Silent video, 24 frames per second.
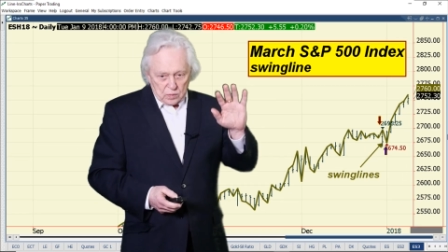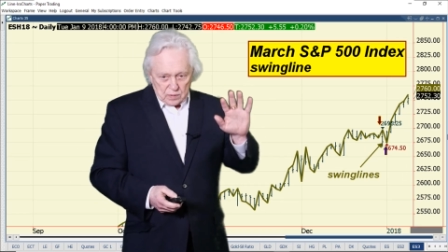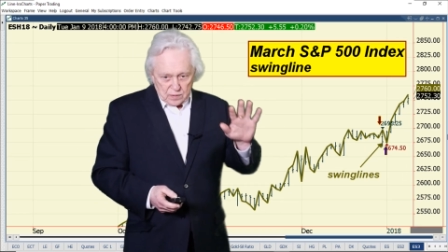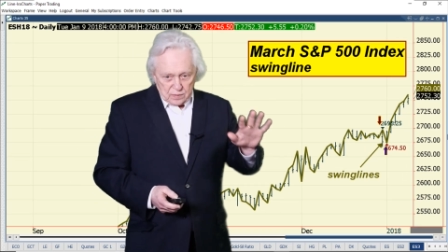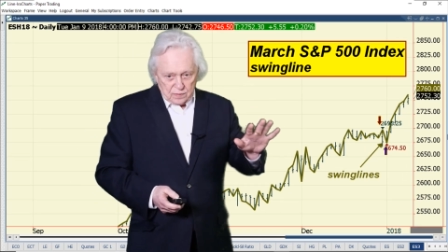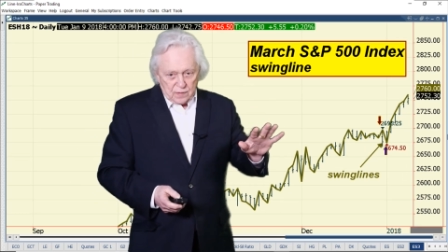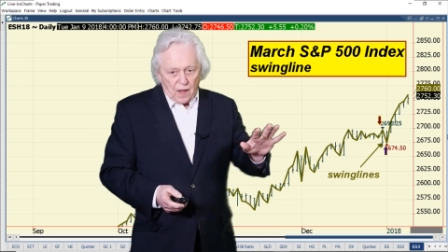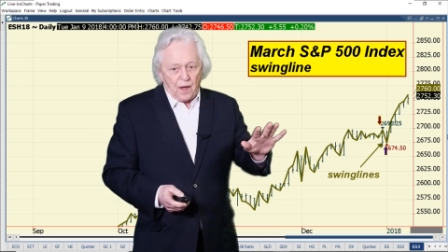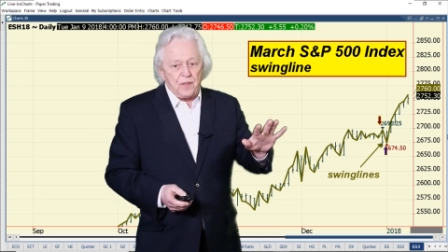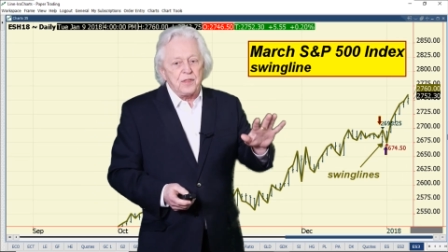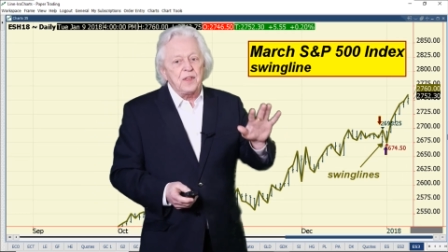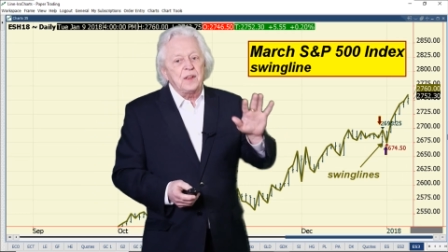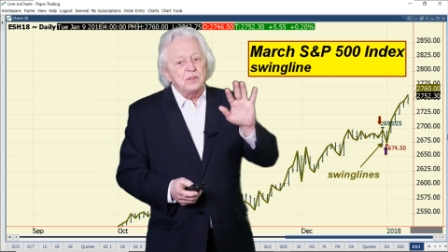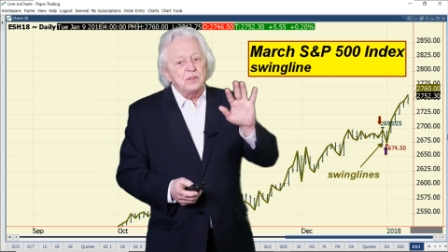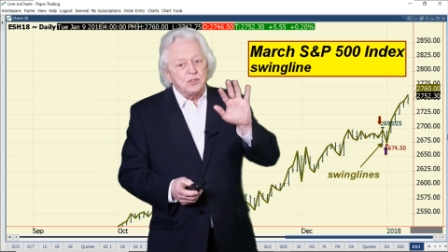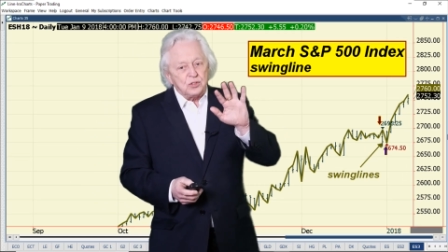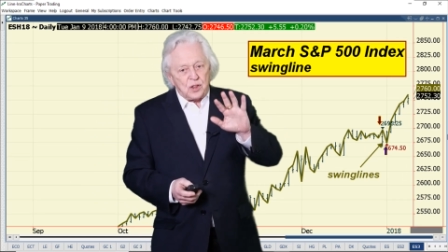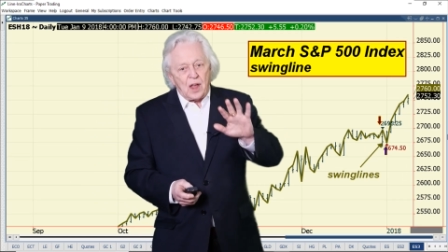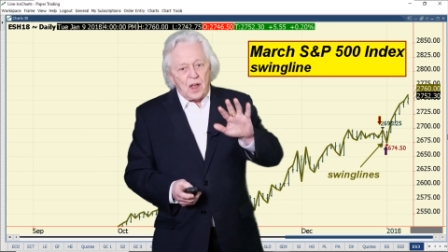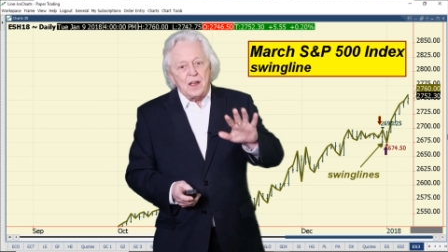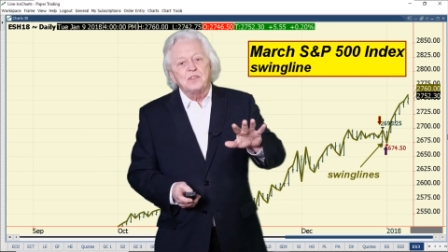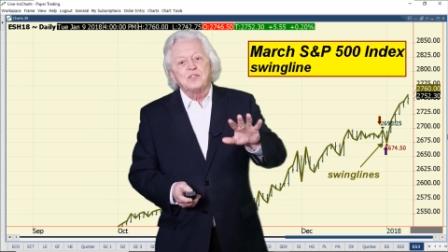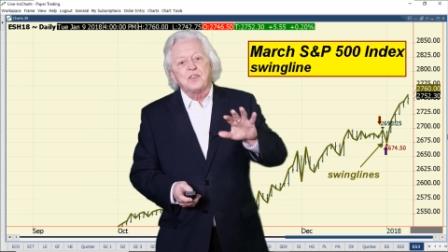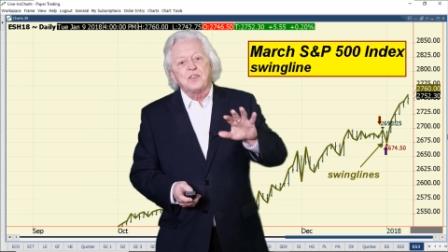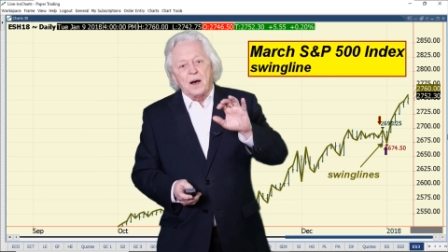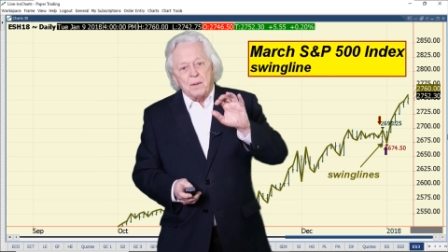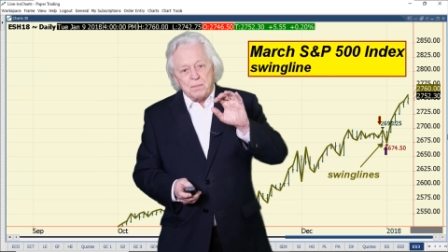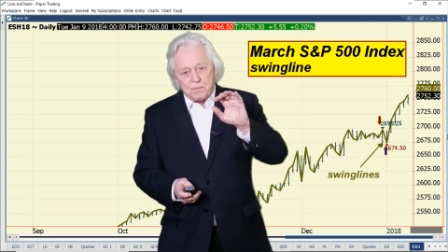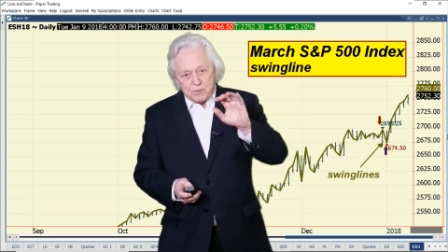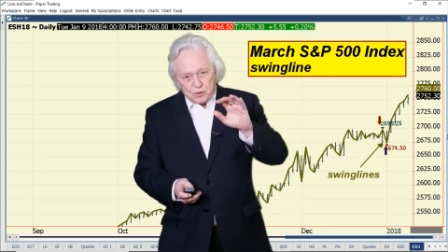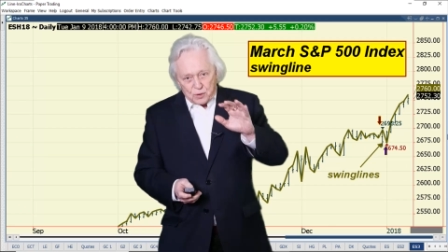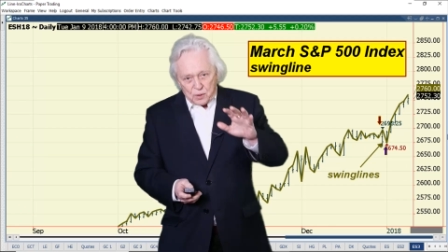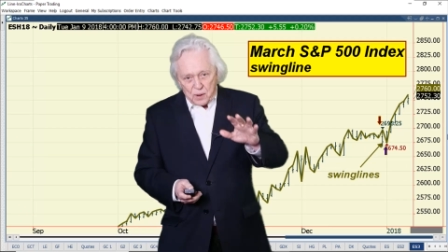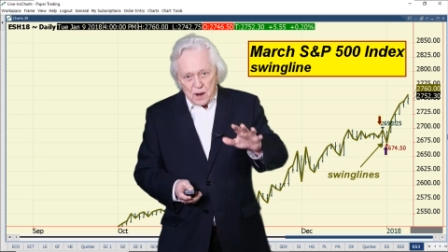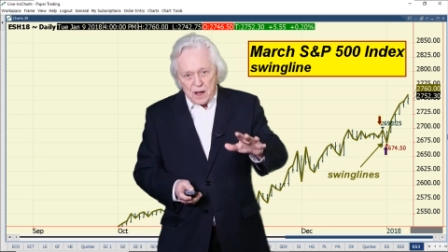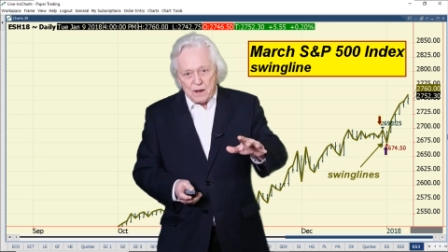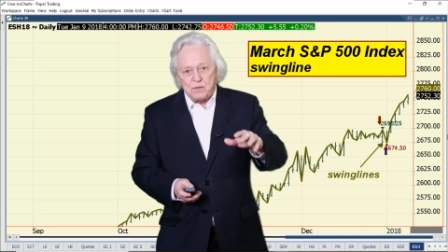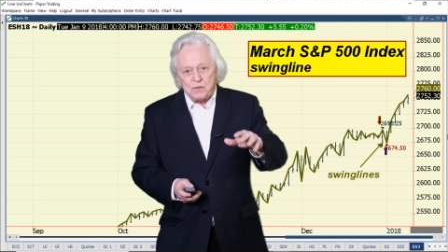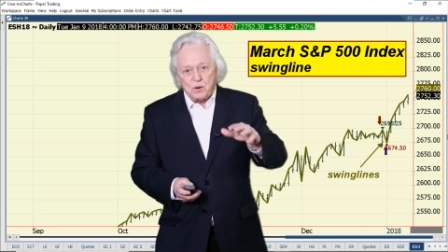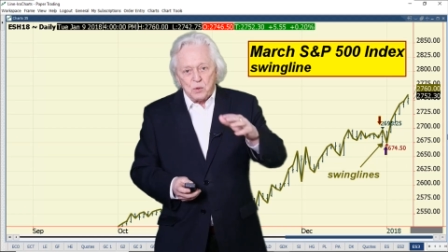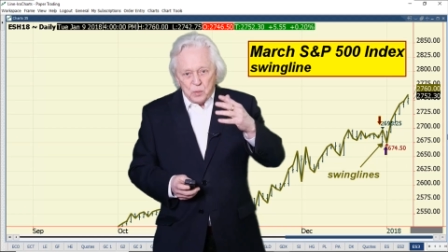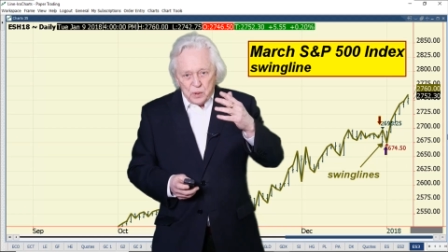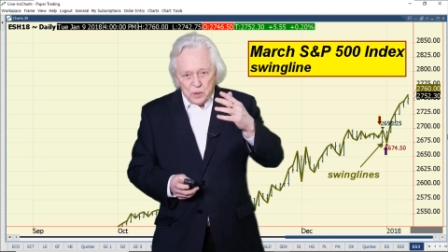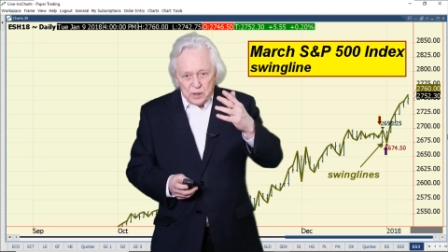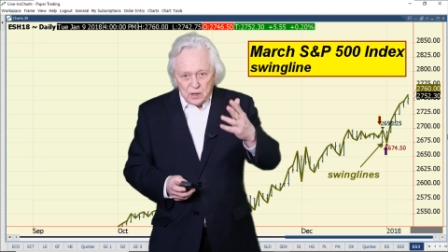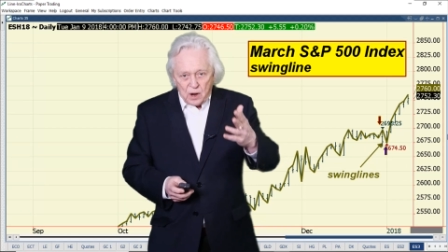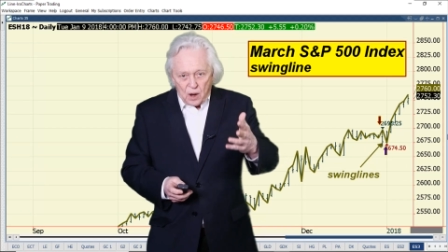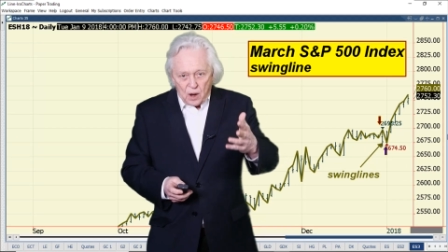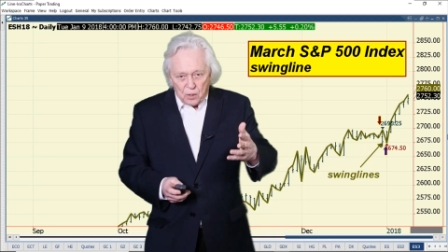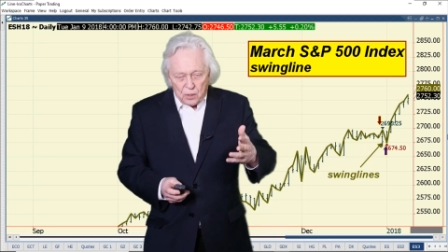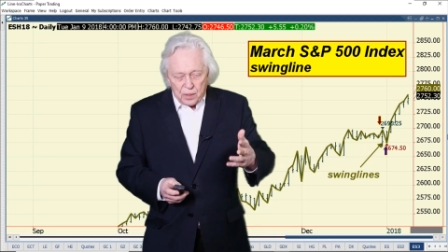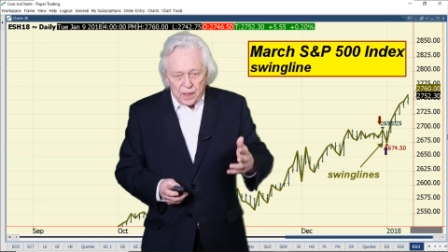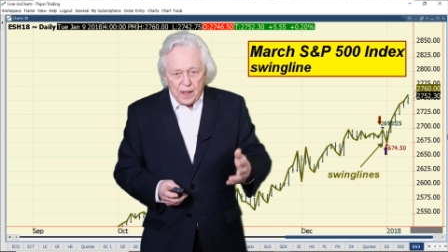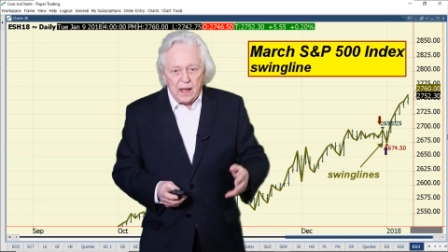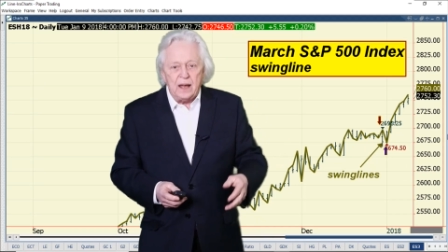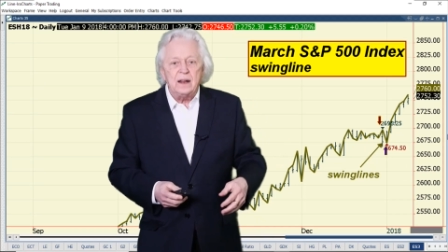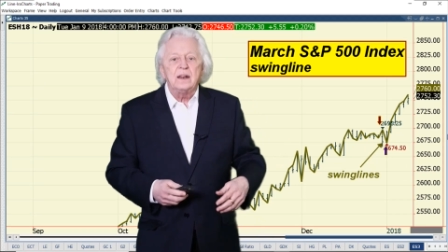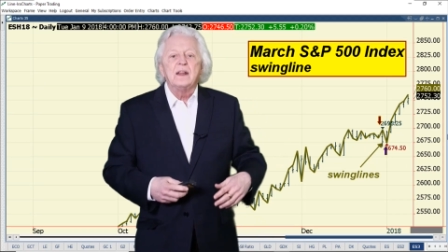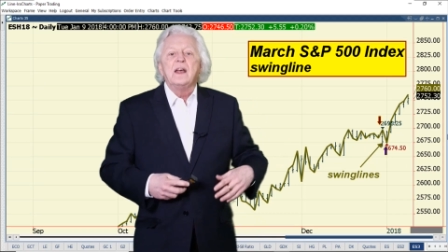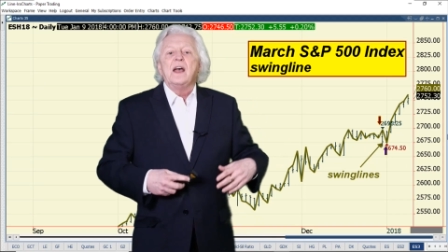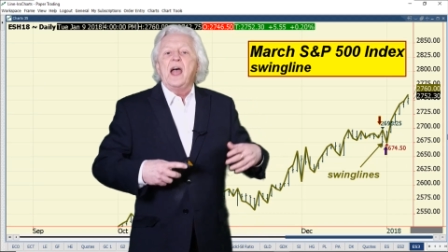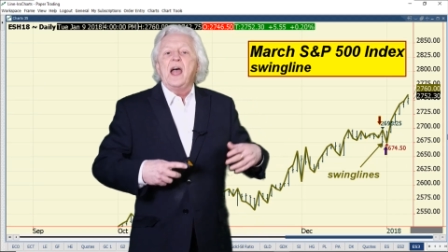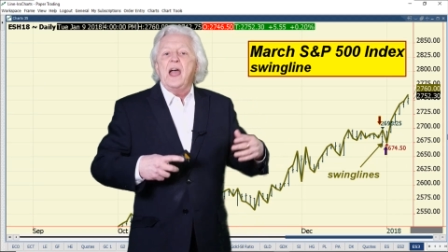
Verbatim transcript: Nothing stays up forever, we know that,